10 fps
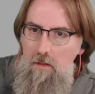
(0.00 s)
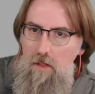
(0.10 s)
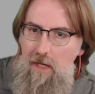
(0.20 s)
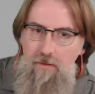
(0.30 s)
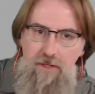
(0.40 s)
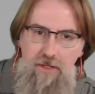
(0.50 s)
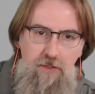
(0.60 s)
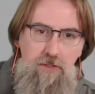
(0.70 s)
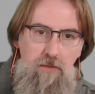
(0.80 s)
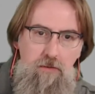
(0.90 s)
This
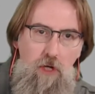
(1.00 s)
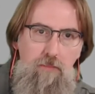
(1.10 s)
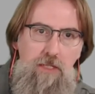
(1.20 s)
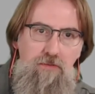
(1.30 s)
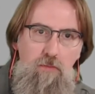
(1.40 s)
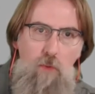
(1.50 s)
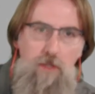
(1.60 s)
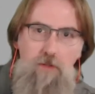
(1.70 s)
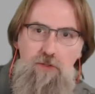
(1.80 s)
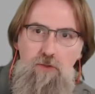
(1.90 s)
is comments from one of
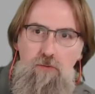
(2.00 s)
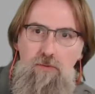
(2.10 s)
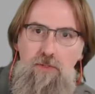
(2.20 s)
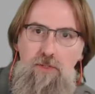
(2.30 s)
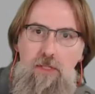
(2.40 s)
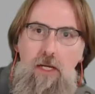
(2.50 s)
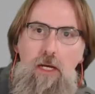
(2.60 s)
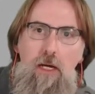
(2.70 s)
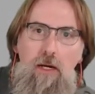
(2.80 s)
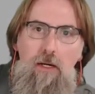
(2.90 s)
the students.
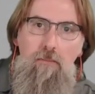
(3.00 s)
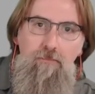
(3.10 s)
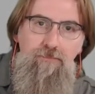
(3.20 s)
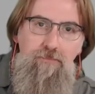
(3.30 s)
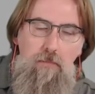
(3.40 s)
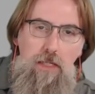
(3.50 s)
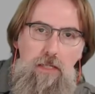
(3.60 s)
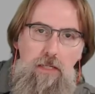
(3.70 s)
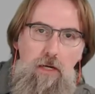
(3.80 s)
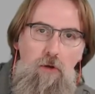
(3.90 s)

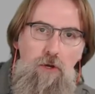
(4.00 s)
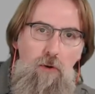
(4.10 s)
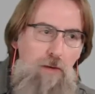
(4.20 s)
Although I will